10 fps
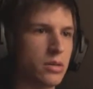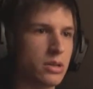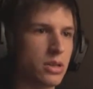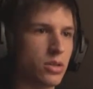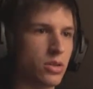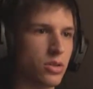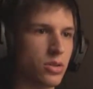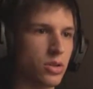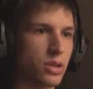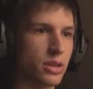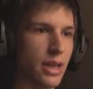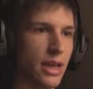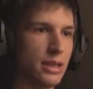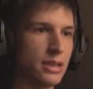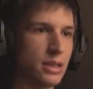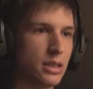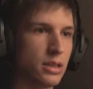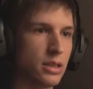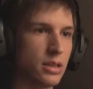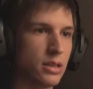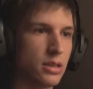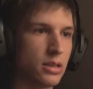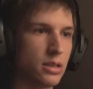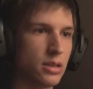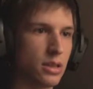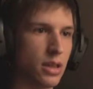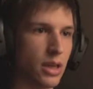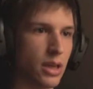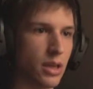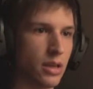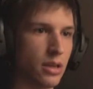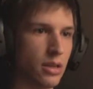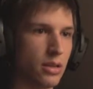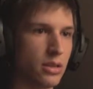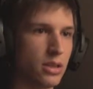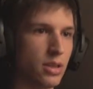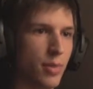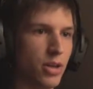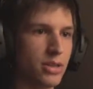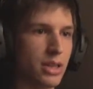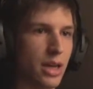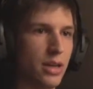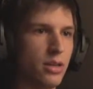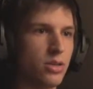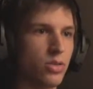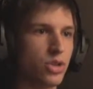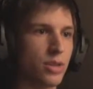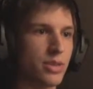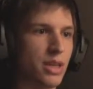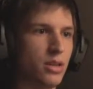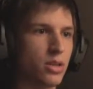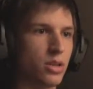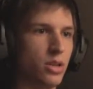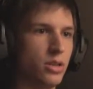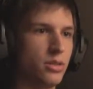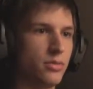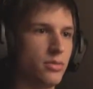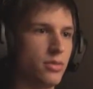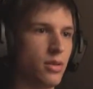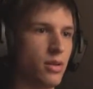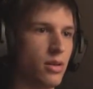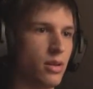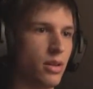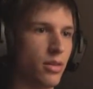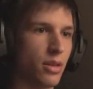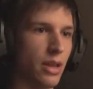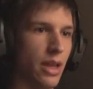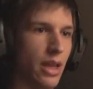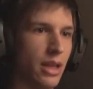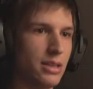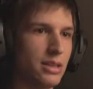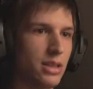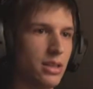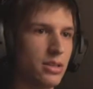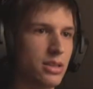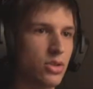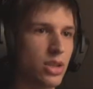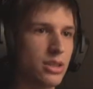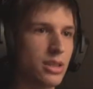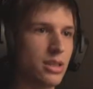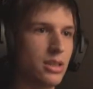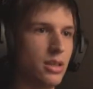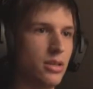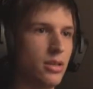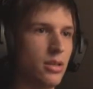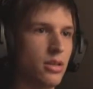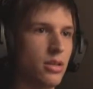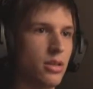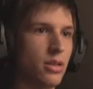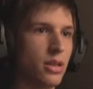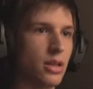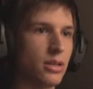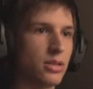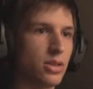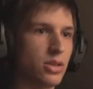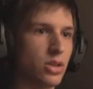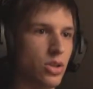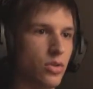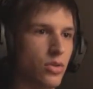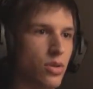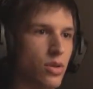Still going good on that. Uh, tinderbox, hi. No jump scare, good. Anything else that looks interesting in here? And says no.